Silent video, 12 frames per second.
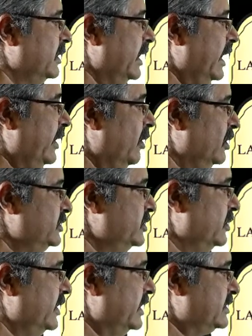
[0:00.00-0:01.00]
and
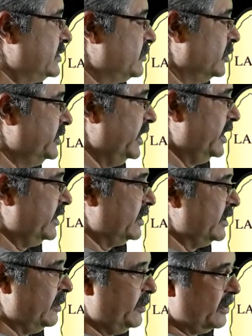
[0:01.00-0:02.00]
also is rotated a
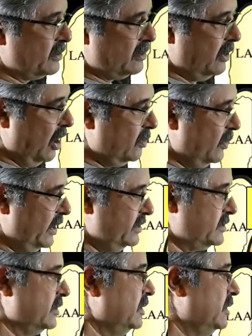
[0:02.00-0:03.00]
little bit
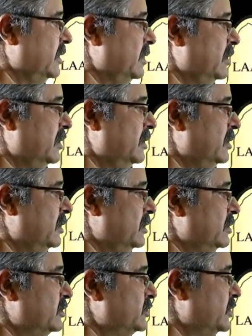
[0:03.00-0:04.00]
clockwise.
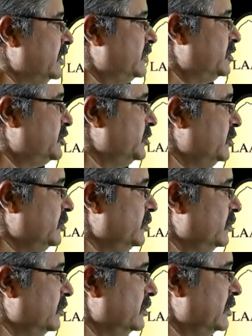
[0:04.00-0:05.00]
So the
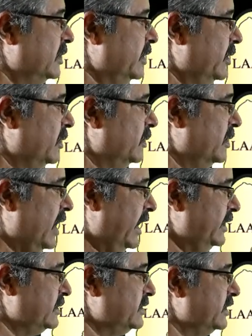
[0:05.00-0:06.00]
true
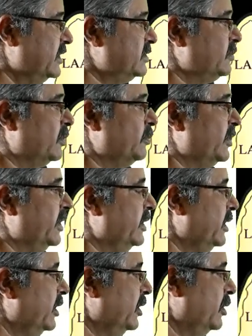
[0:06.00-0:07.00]
guidance in this one, we
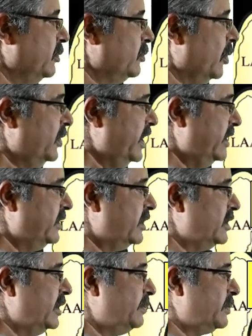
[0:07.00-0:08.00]
rotate the
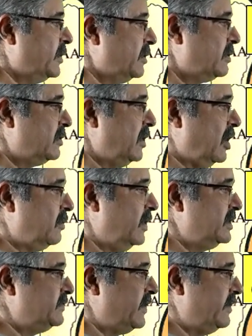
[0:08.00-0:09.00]
clip
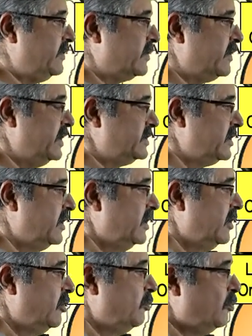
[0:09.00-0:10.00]
clockwise 5 degrees,
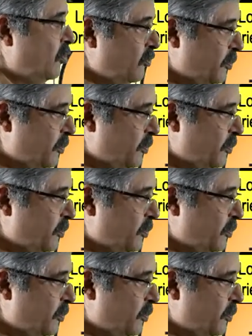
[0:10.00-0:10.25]
move